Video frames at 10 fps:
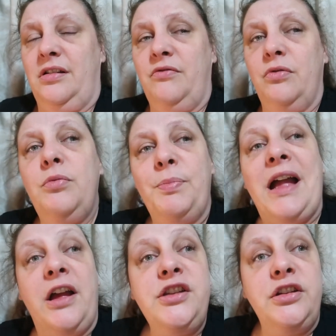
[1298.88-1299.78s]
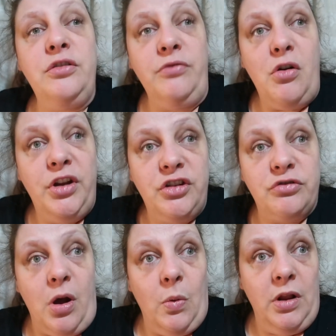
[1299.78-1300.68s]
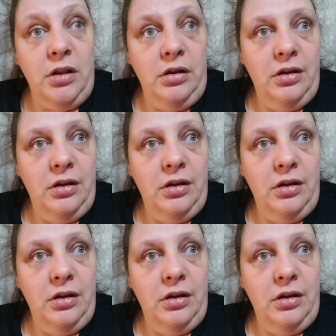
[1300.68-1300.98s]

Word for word: Pull back under your rock, you troll.